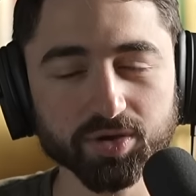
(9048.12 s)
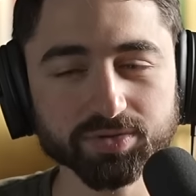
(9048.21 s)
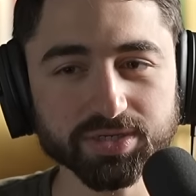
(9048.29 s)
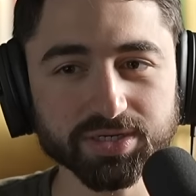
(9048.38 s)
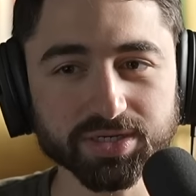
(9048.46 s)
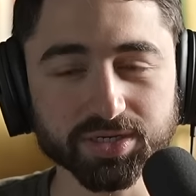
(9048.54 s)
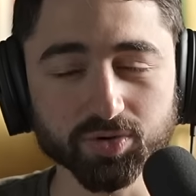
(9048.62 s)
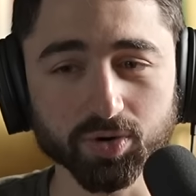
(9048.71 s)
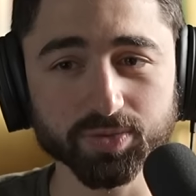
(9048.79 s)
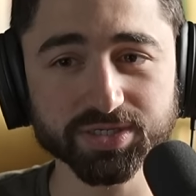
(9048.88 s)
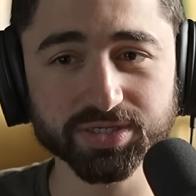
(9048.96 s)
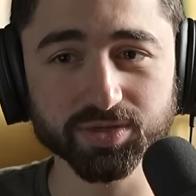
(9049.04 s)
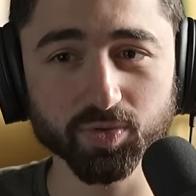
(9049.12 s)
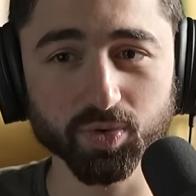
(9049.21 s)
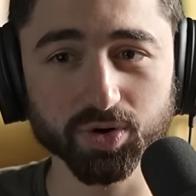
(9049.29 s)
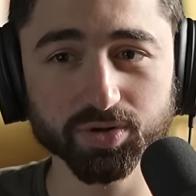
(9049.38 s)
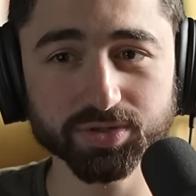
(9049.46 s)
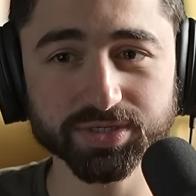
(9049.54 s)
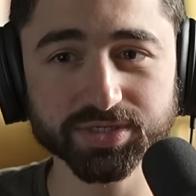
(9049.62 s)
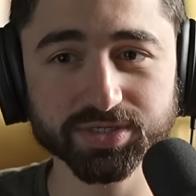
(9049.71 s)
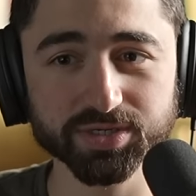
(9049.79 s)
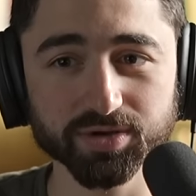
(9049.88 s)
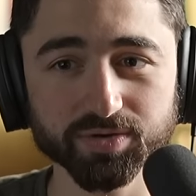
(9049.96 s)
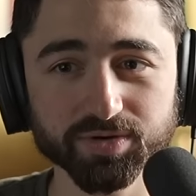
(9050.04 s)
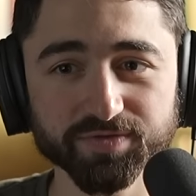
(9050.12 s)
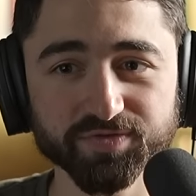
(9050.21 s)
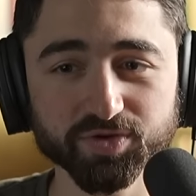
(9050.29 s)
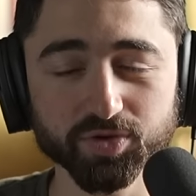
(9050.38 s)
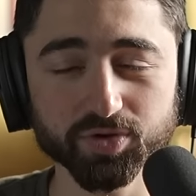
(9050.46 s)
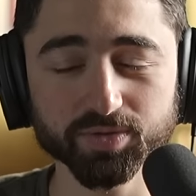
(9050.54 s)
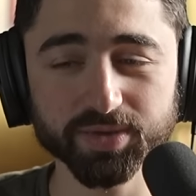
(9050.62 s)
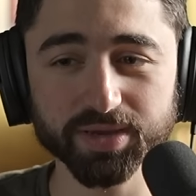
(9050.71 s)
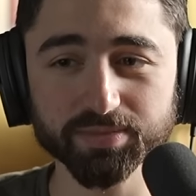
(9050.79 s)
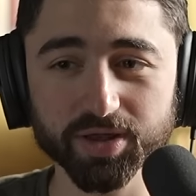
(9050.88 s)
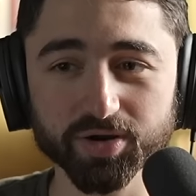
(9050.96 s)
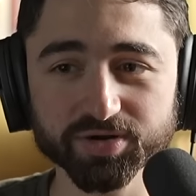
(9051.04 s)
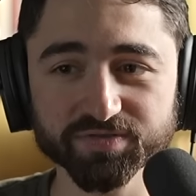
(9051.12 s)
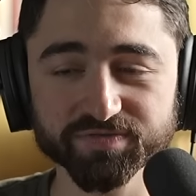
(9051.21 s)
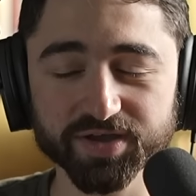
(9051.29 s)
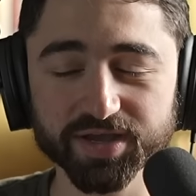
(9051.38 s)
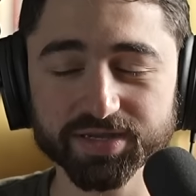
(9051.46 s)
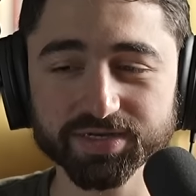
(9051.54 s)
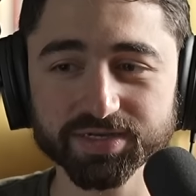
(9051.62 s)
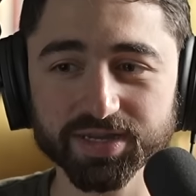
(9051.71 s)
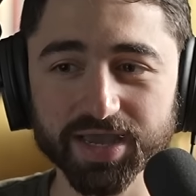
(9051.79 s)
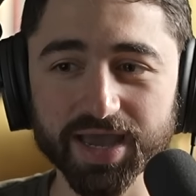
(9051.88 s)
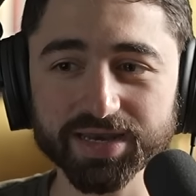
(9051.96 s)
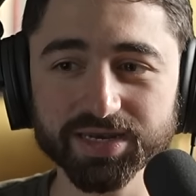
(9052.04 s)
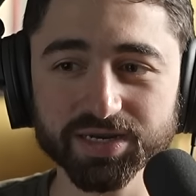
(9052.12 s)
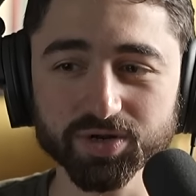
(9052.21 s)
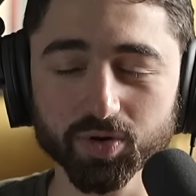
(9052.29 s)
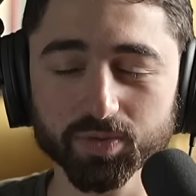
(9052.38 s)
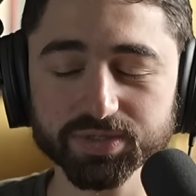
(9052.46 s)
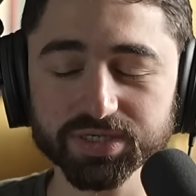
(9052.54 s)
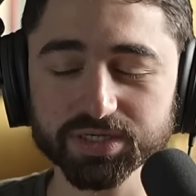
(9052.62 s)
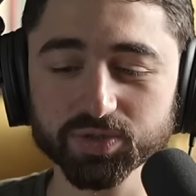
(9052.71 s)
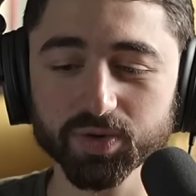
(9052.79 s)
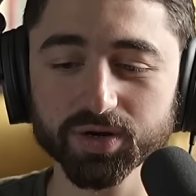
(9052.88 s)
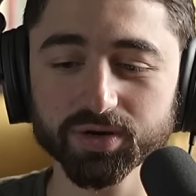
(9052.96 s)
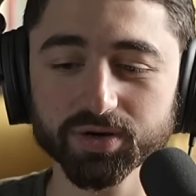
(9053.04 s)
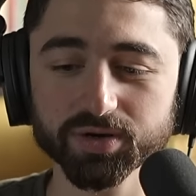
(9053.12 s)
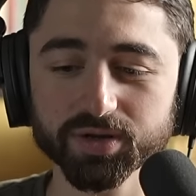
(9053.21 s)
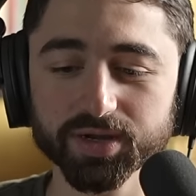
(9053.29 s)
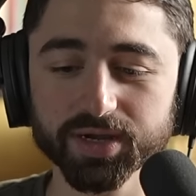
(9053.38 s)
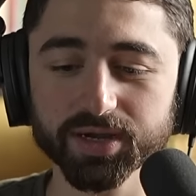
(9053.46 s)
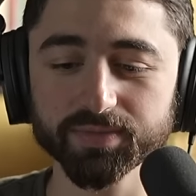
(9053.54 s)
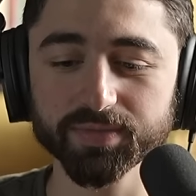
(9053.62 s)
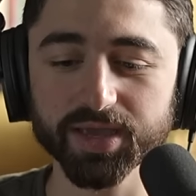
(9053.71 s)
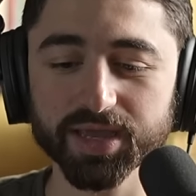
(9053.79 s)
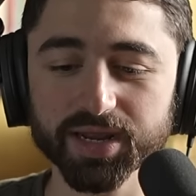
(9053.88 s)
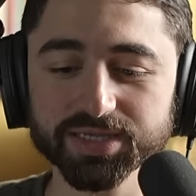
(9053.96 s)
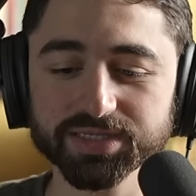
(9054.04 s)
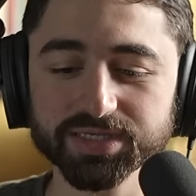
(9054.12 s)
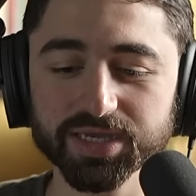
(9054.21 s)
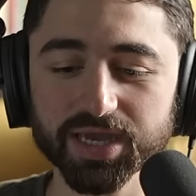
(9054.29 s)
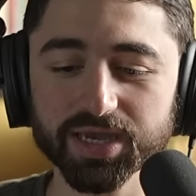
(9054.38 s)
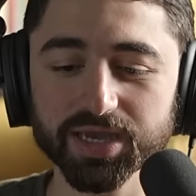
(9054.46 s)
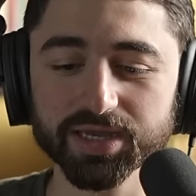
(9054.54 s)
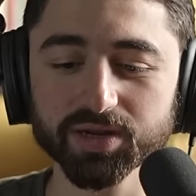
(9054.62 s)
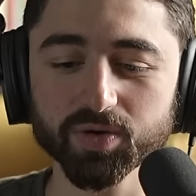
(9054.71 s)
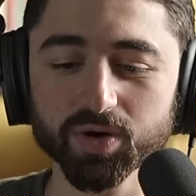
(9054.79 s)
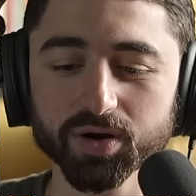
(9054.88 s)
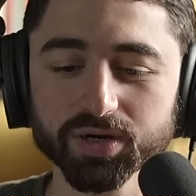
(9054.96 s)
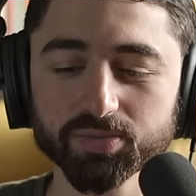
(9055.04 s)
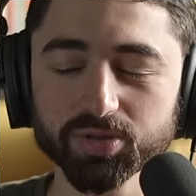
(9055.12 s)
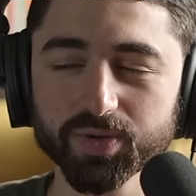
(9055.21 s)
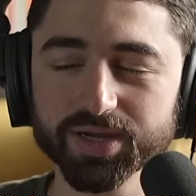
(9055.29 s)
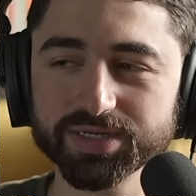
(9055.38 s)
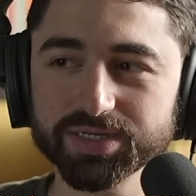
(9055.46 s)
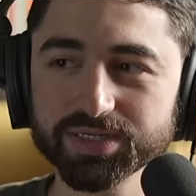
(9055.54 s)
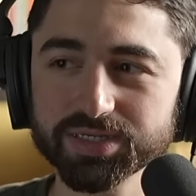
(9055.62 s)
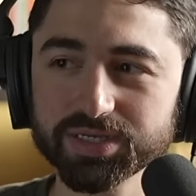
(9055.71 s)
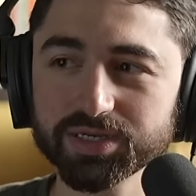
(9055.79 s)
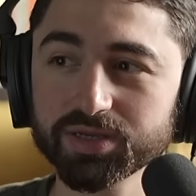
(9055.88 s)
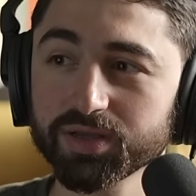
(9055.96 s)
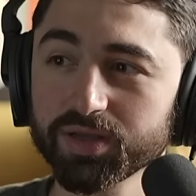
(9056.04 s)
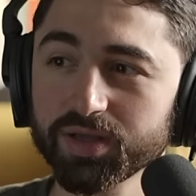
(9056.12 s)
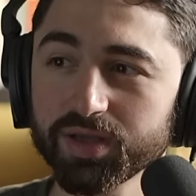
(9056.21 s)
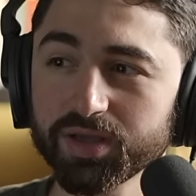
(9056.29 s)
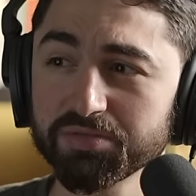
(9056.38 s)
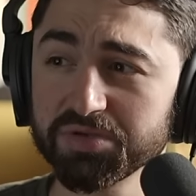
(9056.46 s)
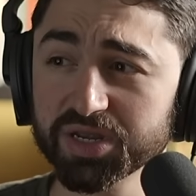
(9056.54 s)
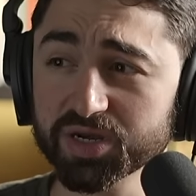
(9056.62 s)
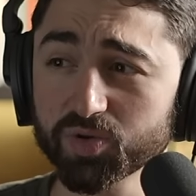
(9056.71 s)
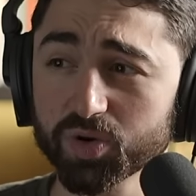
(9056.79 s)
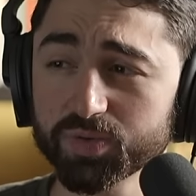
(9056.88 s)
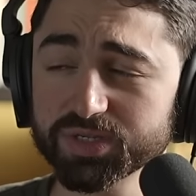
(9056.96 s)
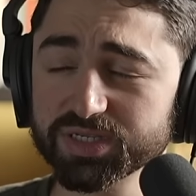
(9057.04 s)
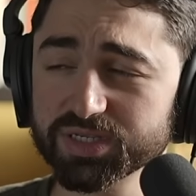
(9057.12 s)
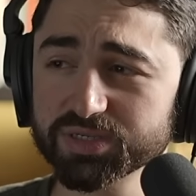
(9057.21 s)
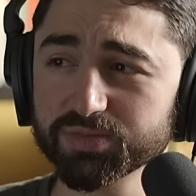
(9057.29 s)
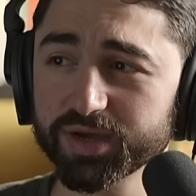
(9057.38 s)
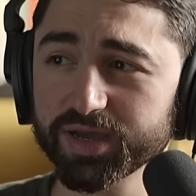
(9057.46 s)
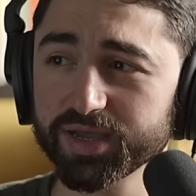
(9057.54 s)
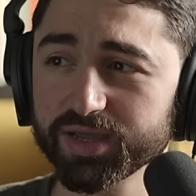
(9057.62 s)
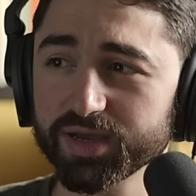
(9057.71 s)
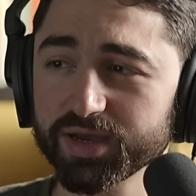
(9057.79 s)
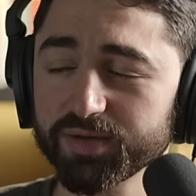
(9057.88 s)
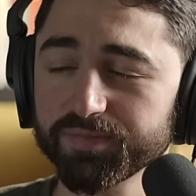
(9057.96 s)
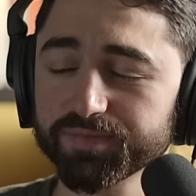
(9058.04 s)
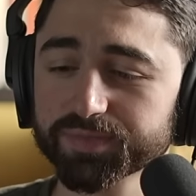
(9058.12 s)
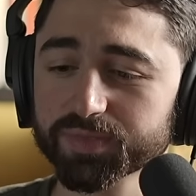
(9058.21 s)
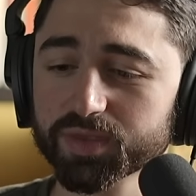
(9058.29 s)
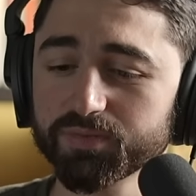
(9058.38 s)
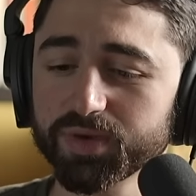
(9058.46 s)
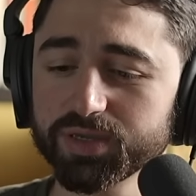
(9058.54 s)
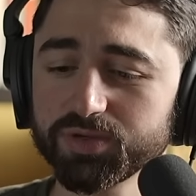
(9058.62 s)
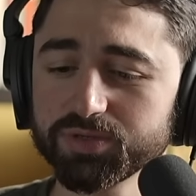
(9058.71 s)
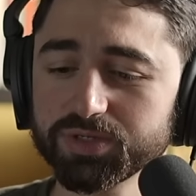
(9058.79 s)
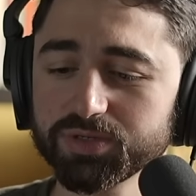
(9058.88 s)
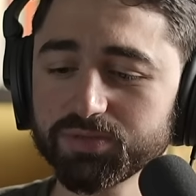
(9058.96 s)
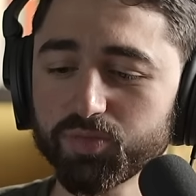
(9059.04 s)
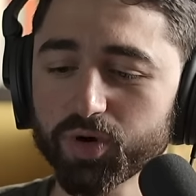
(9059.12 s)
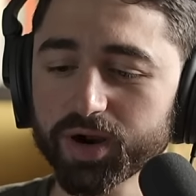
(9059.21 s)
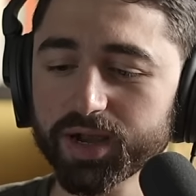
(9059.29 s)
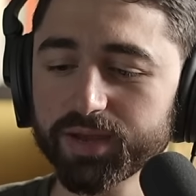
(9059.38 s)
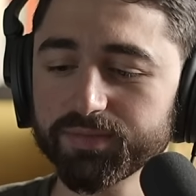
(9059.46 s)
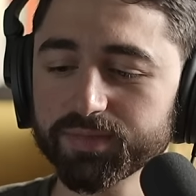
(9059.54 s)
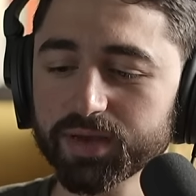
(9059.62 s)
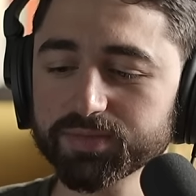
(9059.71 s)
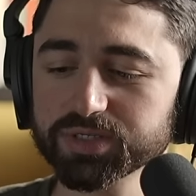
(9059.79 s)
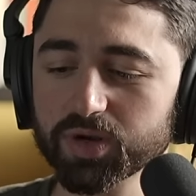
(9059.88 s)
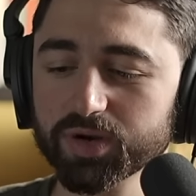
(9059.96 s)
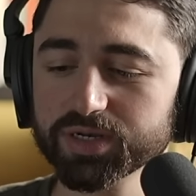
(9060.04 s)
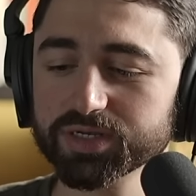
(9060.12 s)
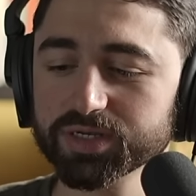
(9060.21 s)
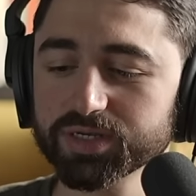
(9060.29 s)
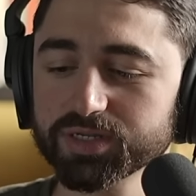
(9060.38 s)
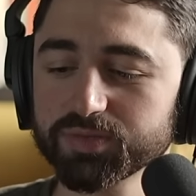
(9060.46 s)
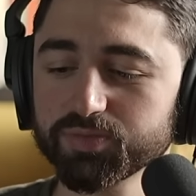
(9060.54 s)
the only Nick Norwitz in the world. So if you Google me, I'm not hard to find. At Nick Norwitz on Twitter, um, N I C K N O R W I T Z. Nick Norwitz is my um, my YouTube where I'm I'm starting to